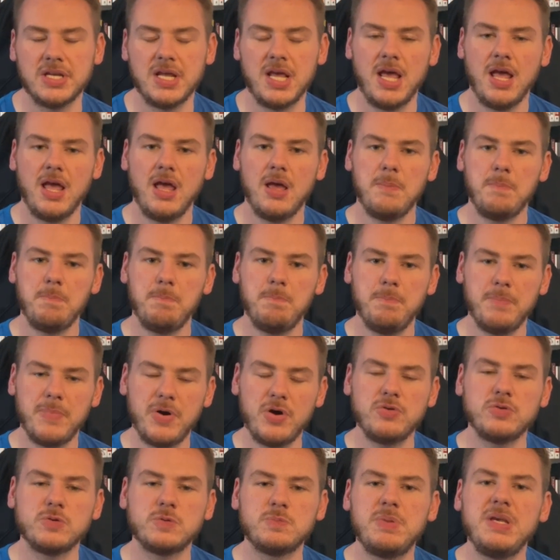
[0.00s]
Most
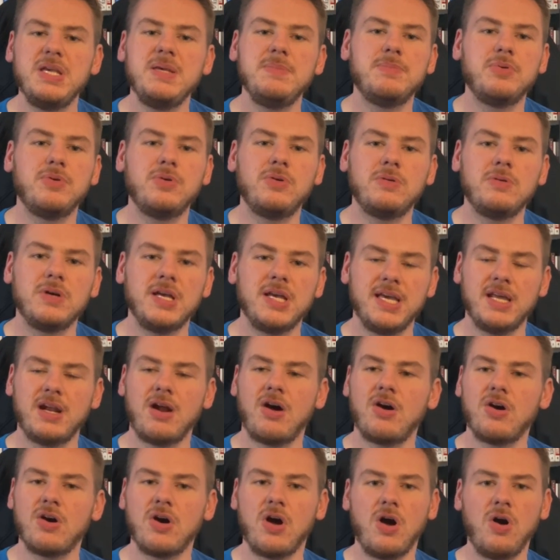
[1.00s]
people in our
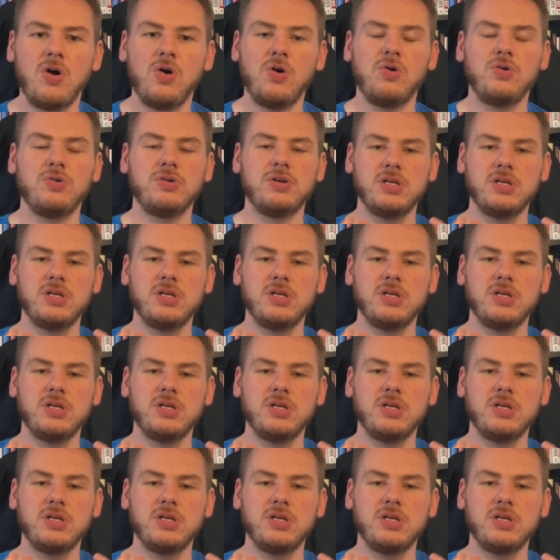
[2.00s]
own